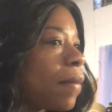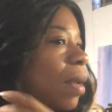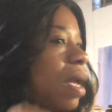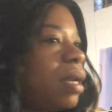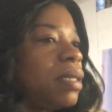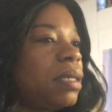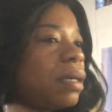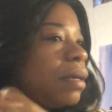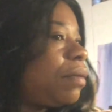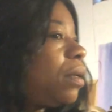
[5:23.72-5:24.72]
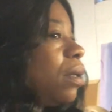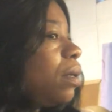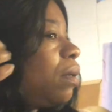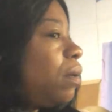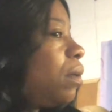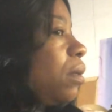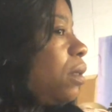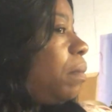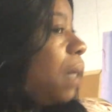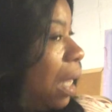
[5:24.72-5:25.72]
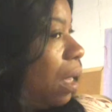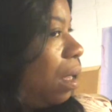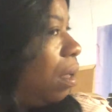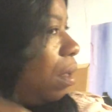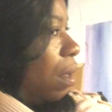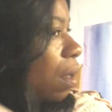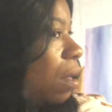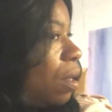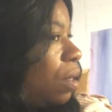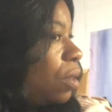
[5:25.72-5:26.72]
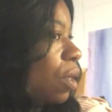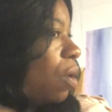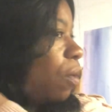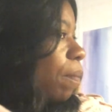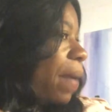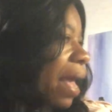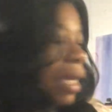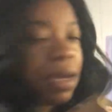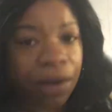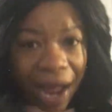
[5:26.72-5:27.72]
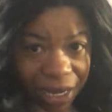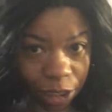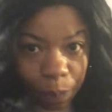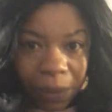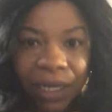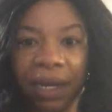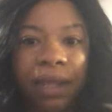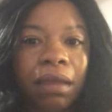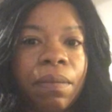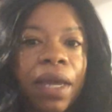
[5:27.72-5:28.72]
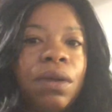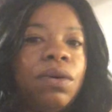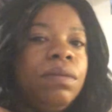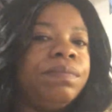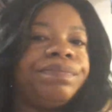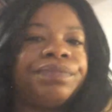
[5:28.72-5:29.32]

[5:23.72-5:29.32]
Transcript: yeah, that's looking really good to me. So back here, I split it in the middle